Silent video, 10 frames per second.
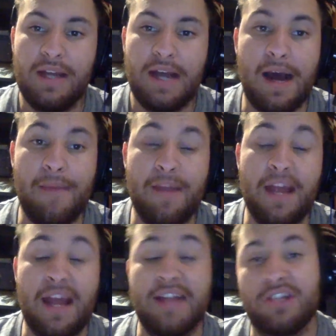Um,
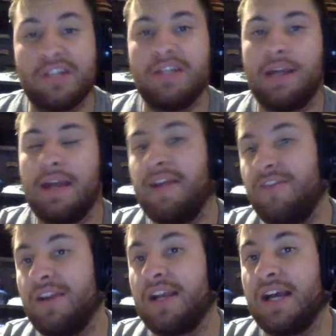and just so you know,
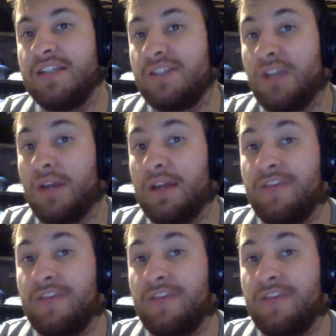if you guys don't,